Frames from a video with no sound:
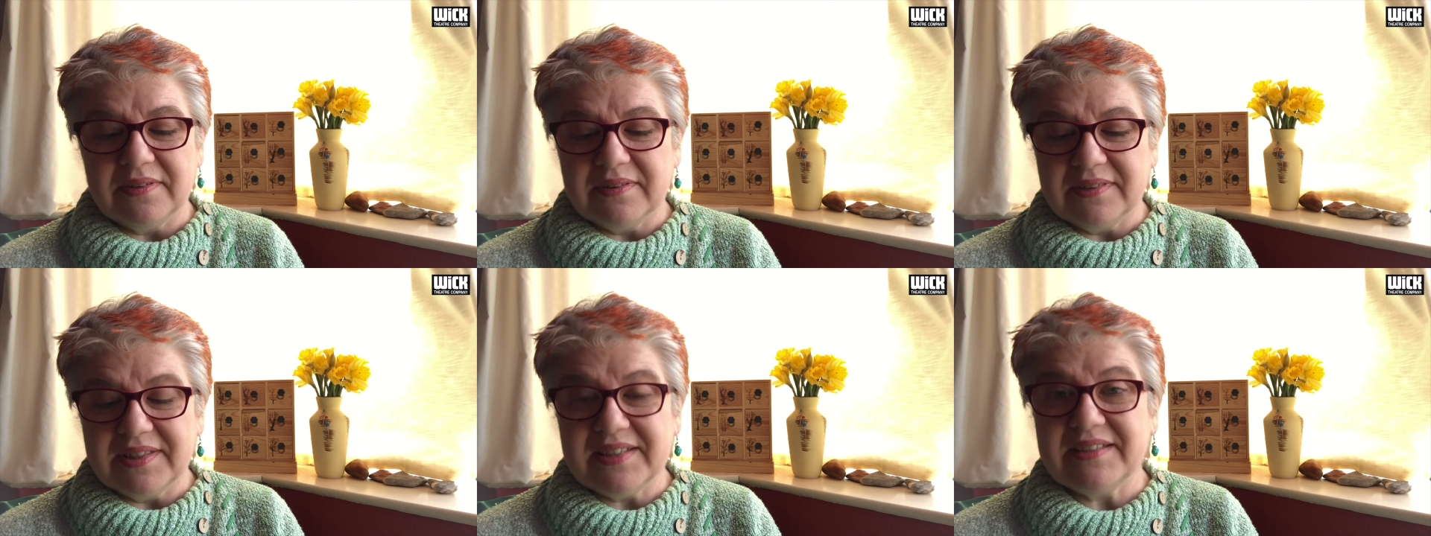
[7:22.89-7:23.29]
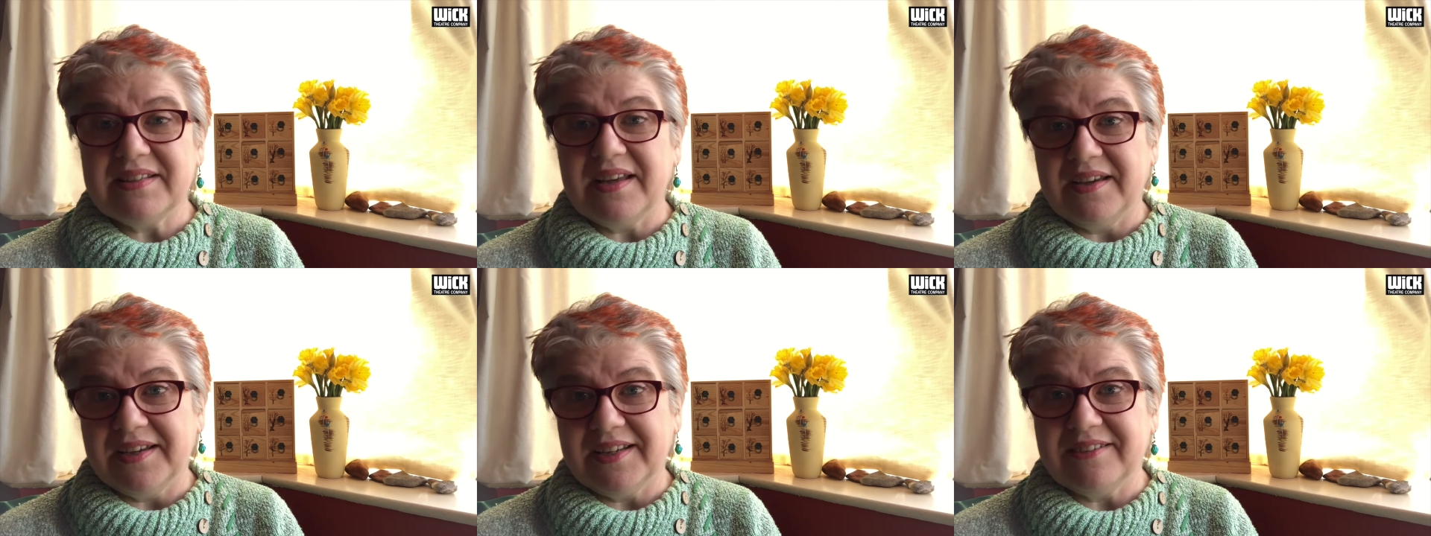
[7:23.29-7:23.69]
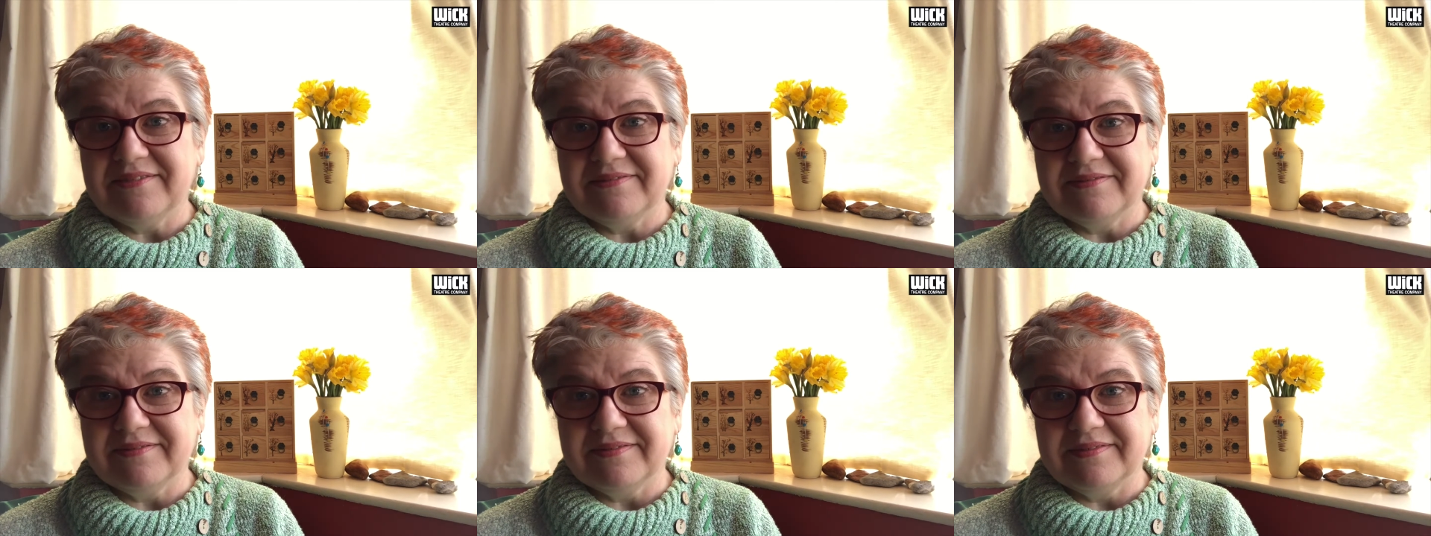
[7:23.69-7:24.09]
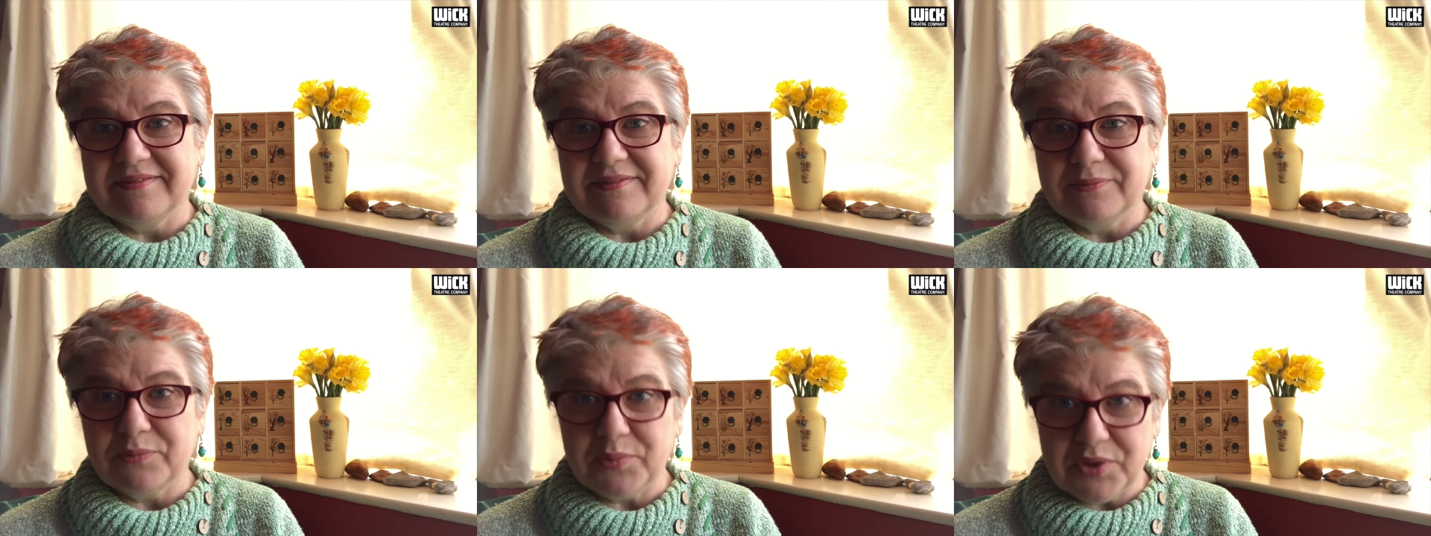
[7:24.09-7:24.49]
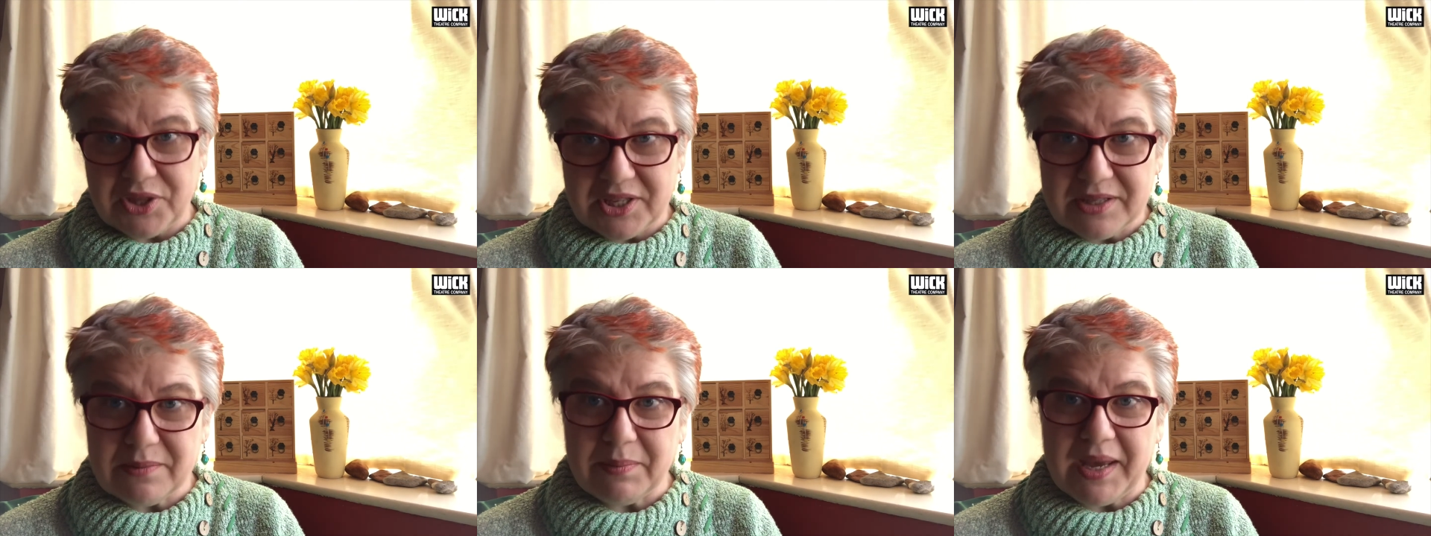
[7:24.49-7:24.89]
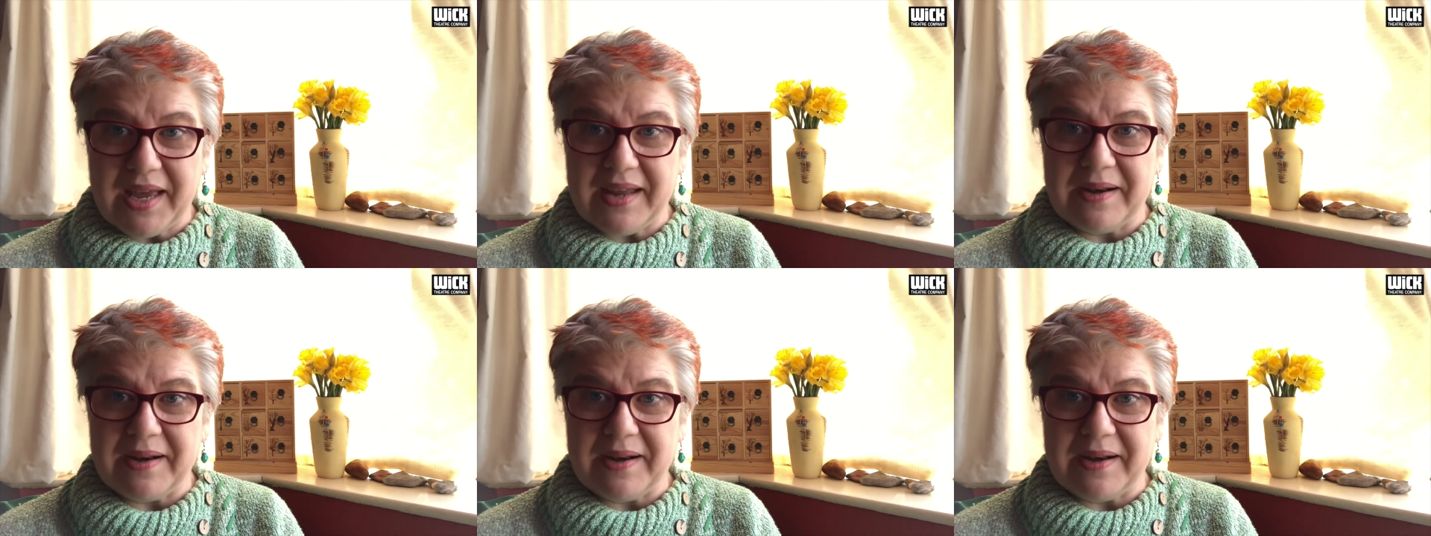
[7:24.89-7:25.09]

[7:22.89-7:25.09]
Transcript: this night, with this man.